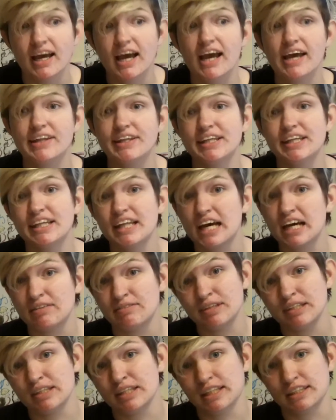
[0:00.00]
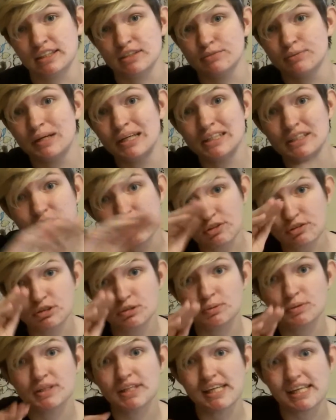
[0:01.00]
and I'm at like the right
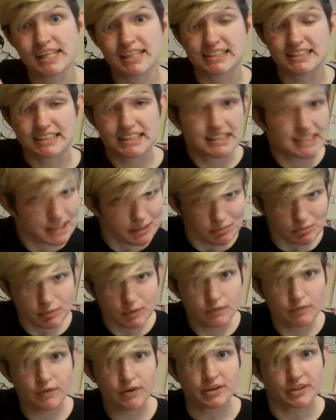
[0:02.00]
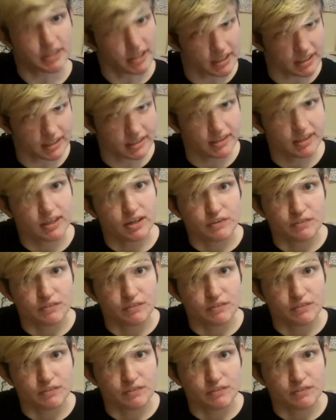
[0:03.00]
dose we think because they seem to be working